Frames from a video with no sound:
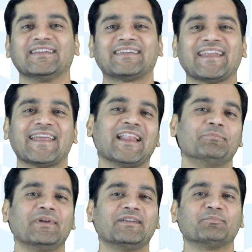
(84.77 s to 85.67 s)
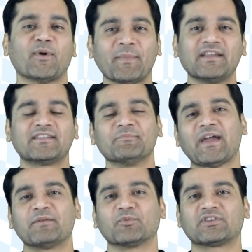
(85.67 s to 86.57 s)
can help build momentum
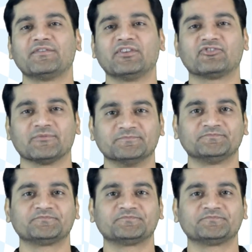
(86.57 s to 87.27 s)
and motivation.